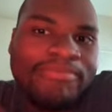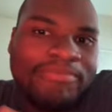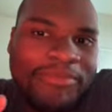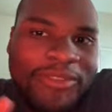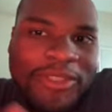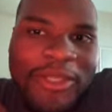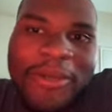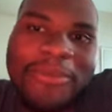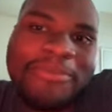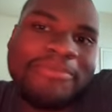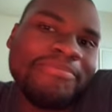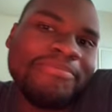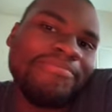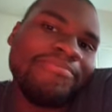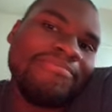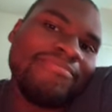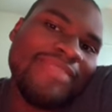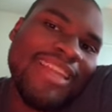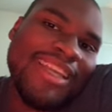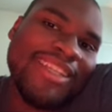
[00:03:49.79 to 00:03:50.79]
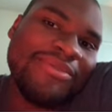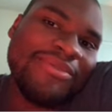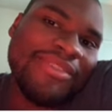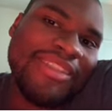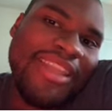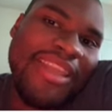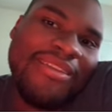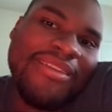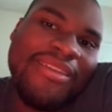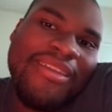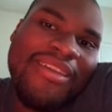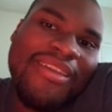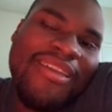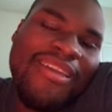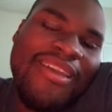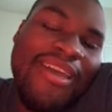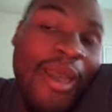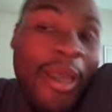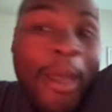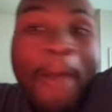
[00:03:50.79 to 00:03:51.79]
So, that's what they...
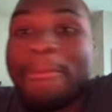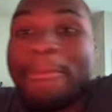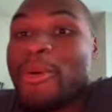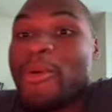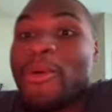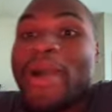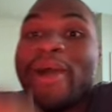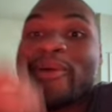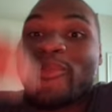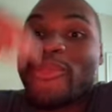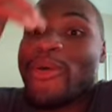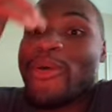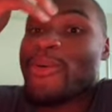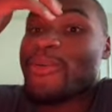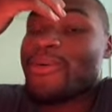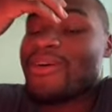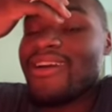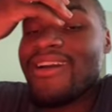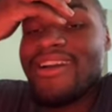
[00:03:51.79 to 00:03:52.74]
But wow, though.